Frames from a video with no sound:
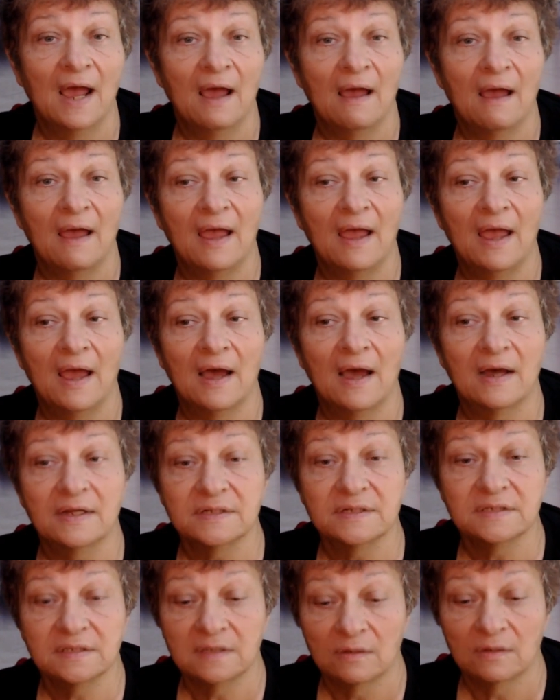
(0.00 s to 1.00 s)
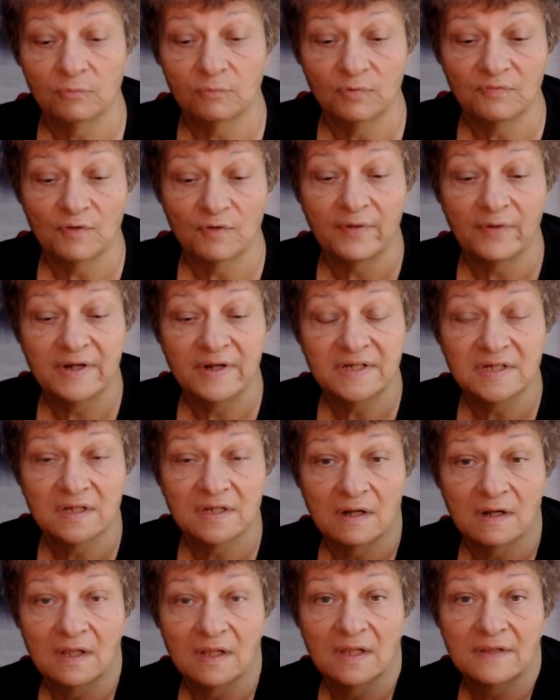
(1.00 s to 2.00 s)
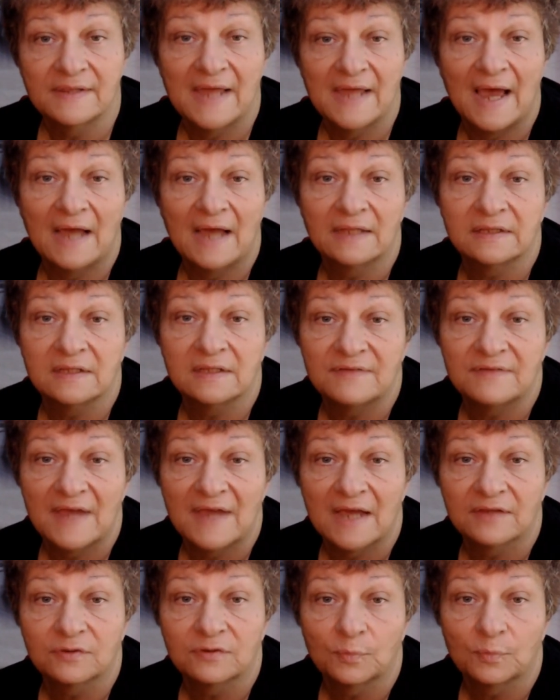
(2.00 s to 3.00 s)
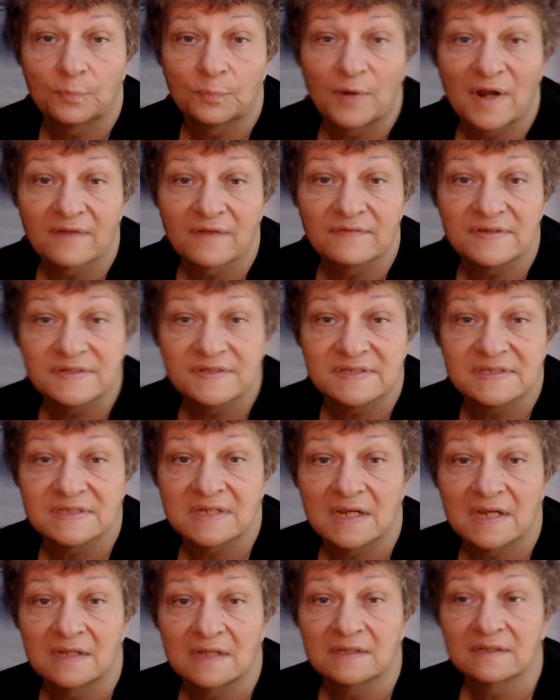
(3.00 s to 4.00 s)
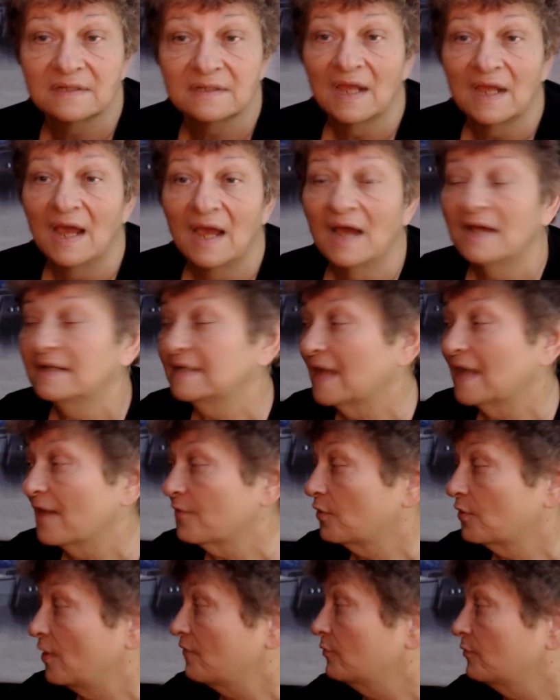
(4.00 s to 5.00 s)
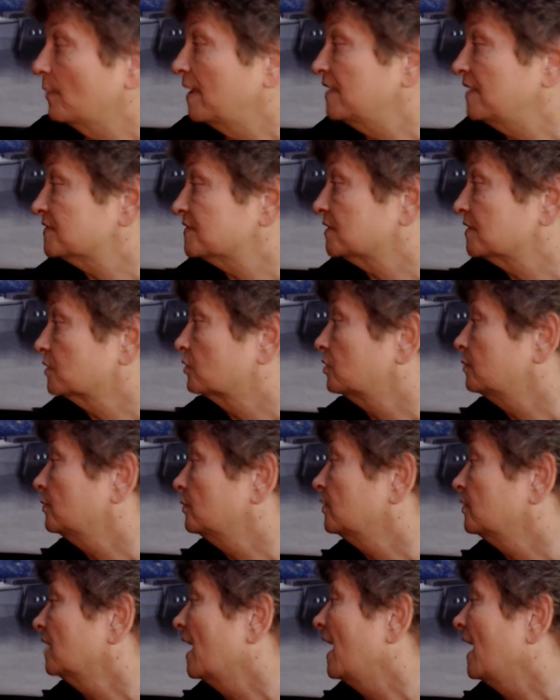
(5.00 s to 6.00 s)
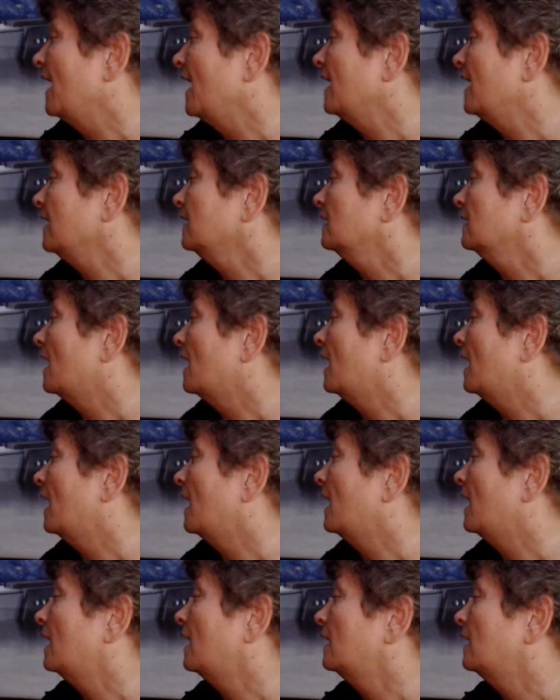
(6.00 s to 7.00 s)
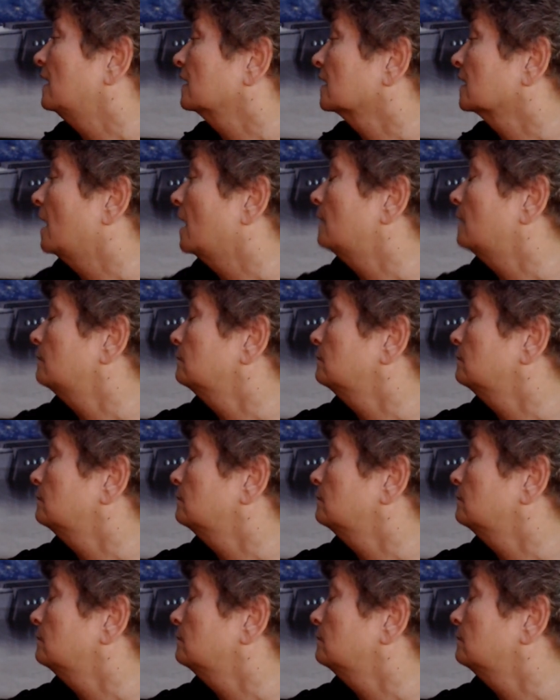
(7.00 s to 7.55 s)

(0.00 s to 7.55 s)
and we've already done all of that. They've had their breakfast, and now everybody's in a good mood. Hey, come,